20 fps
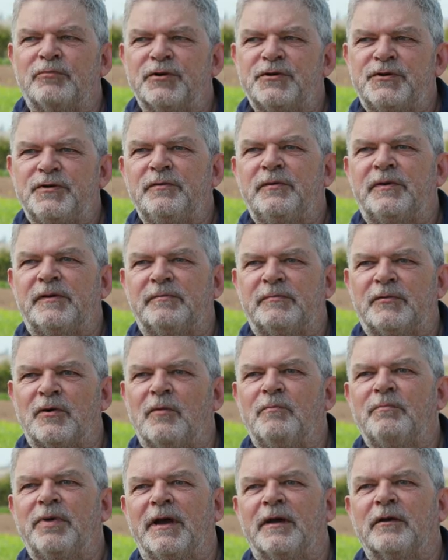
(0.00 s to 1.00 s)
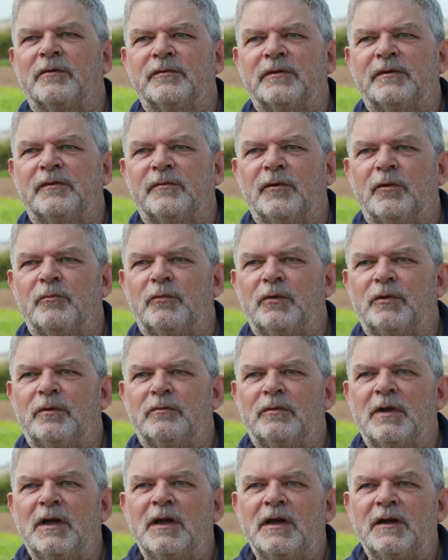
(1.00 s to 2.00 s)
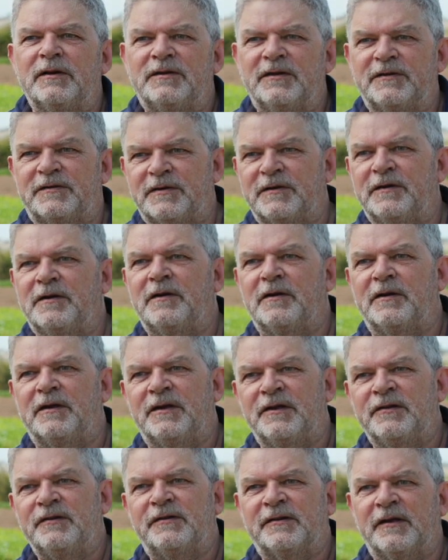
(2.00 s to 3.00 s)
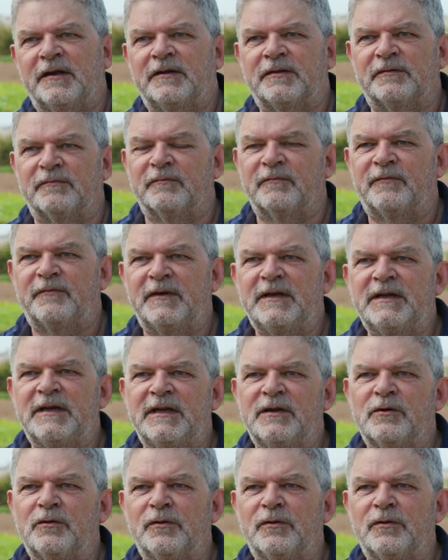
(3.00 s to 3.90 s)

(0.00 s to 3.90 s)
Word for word: produce compounds that will deter insects from feeding